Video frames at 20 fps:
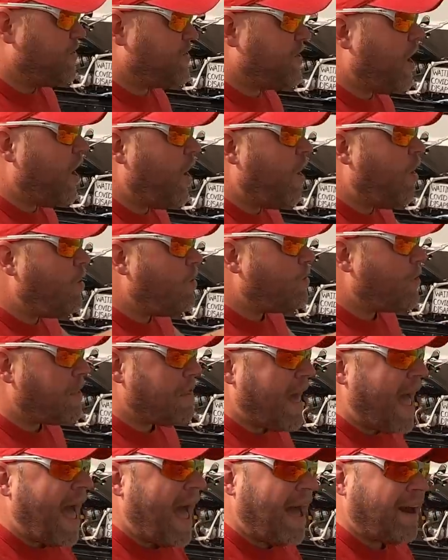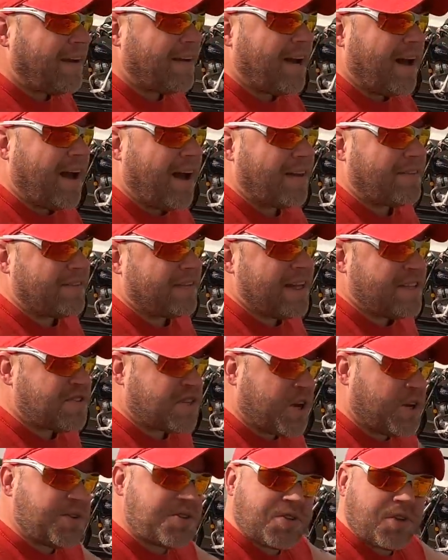So with that, let's
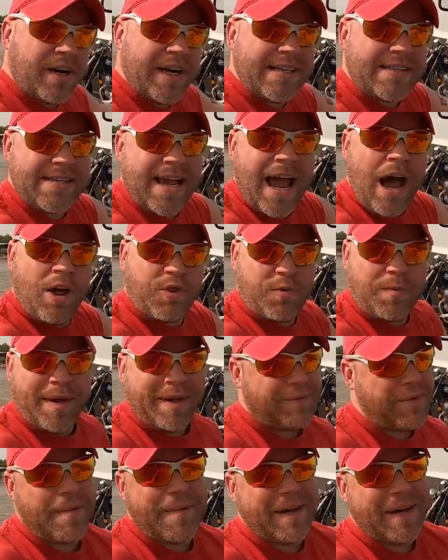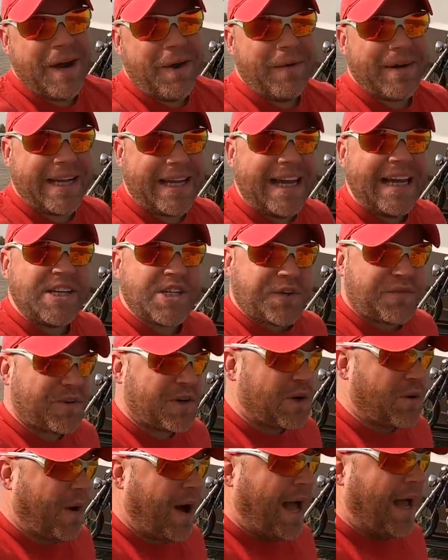go straight south. We've been going east for
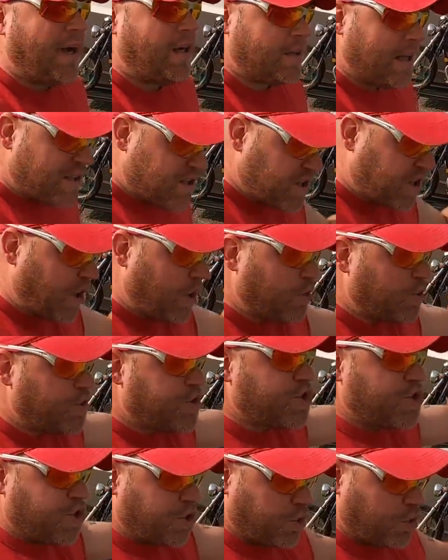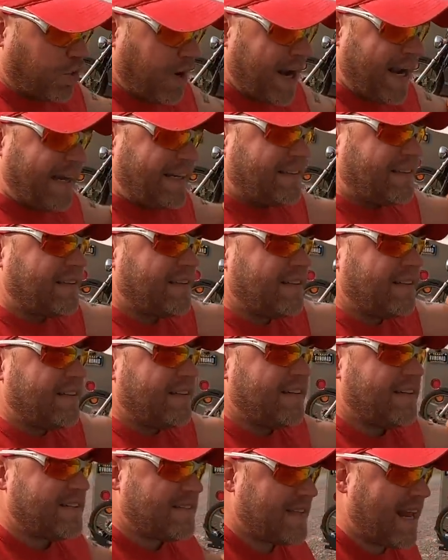a while. Let's go straight
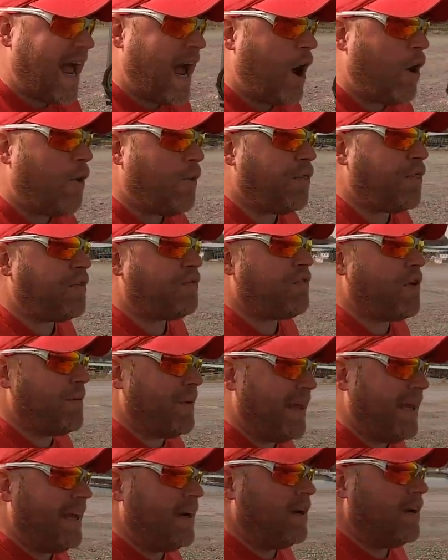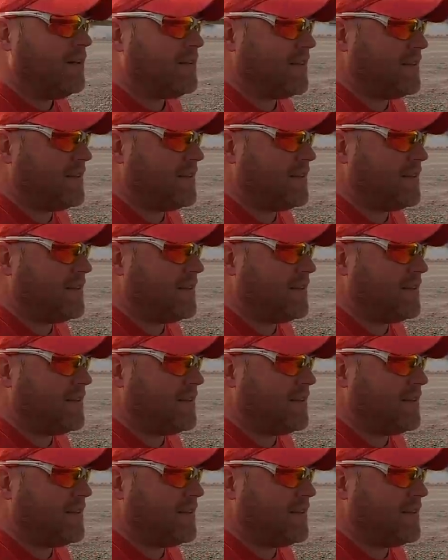south from here